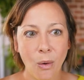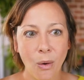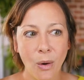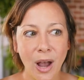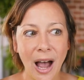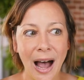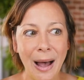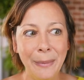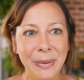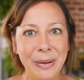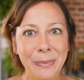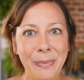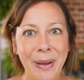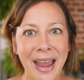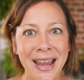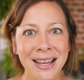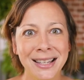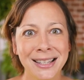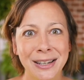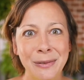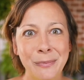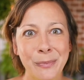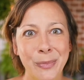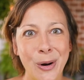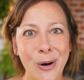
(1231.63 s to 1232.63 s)
copy,
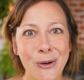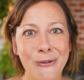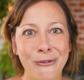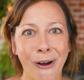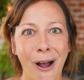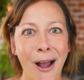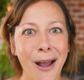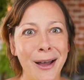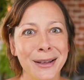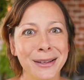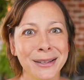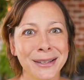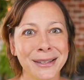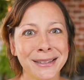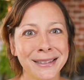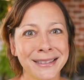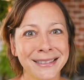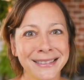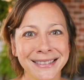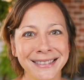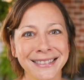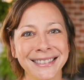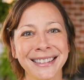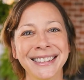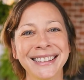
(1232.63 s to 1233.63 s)
paste, and profiles.
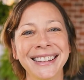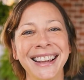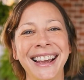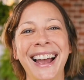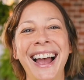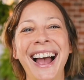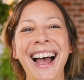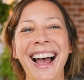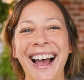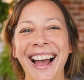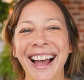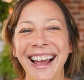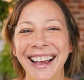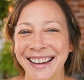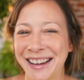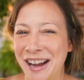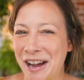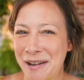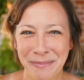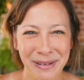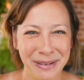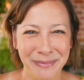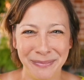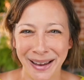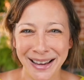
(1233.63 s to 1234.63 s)

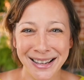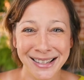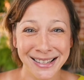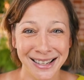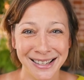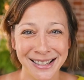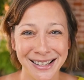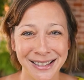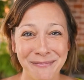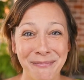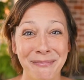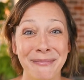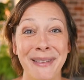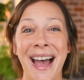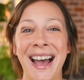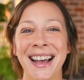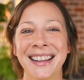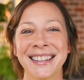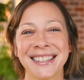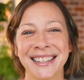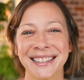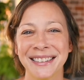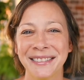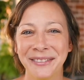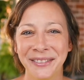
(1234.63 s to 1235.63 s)
Copy paste is
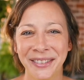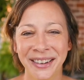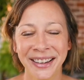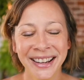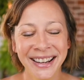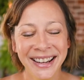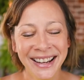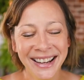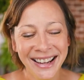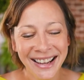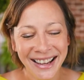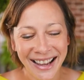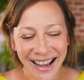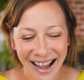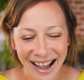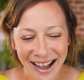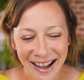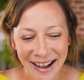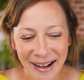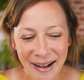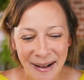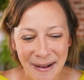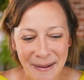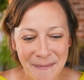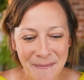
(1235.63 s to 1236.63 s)
massive.
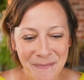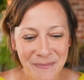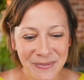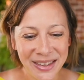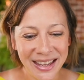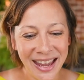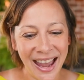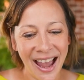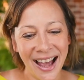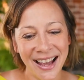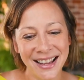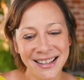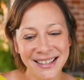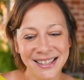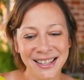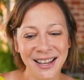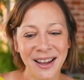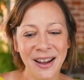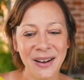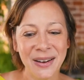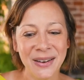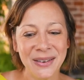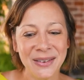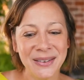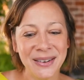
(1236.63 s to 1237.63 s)
Yeah,
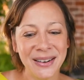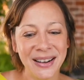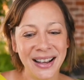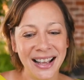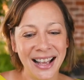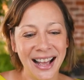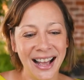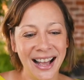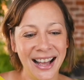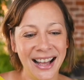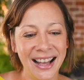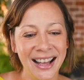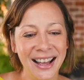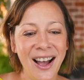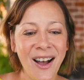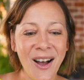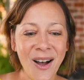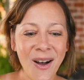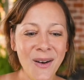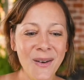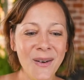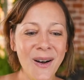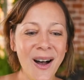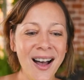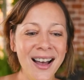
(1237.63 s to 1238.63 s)
so
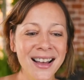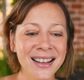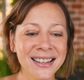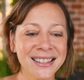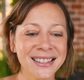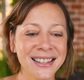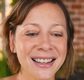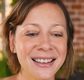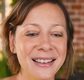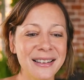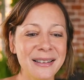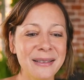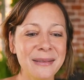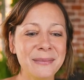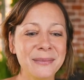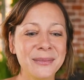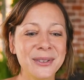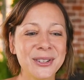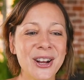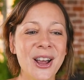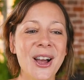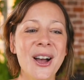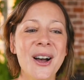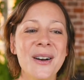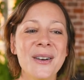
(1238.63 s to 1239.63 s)
oh, awesome.
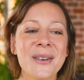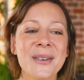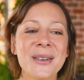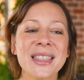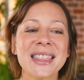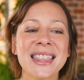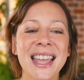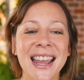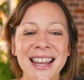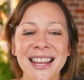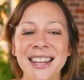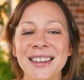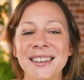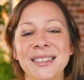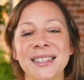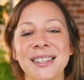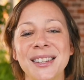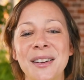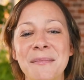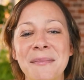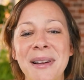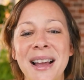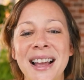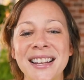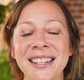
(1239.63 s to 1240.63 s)
Joe, thank you
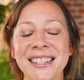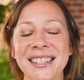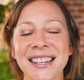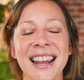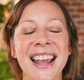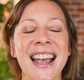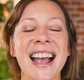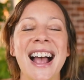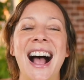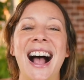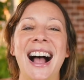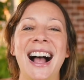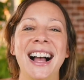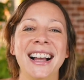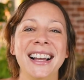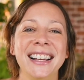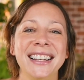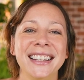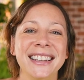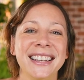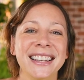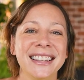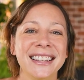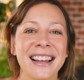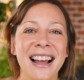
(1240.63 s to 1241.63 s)
so much.
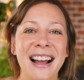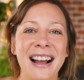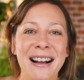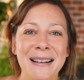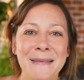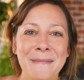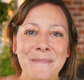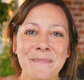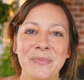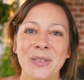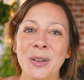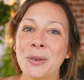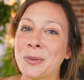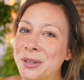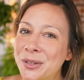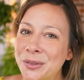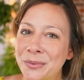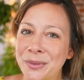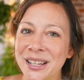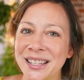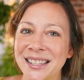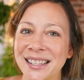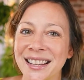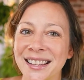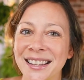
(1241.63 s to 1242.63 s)
I was
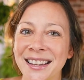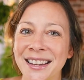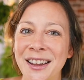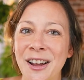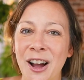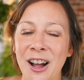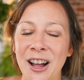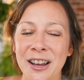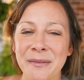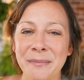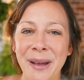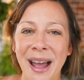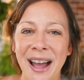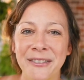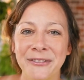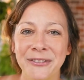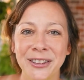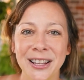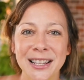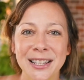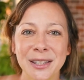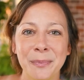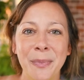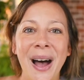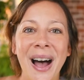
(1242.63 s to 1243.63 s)
recently on Pat
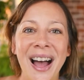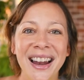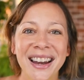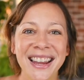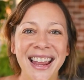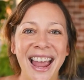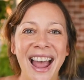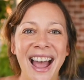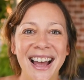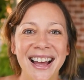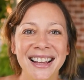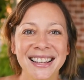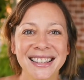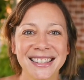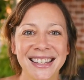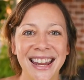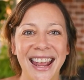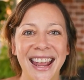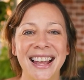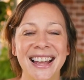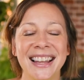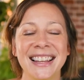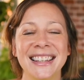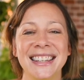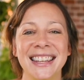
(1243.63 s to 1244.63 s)
Flynn's podcast,
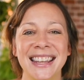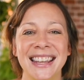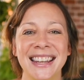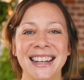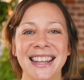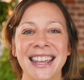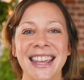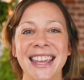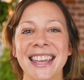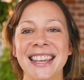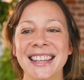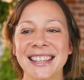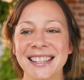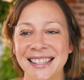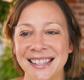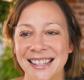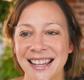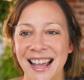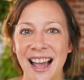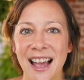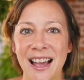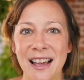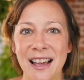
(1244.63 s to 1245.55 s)
and in his